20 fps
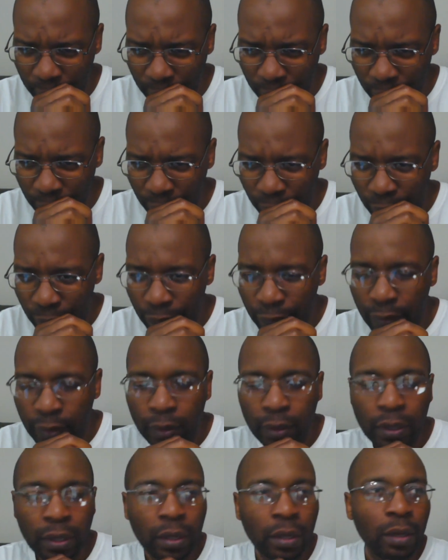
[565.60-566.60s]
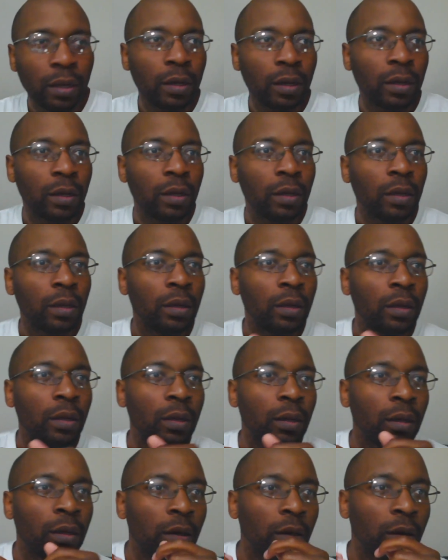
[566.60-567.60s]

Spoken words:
[no speech]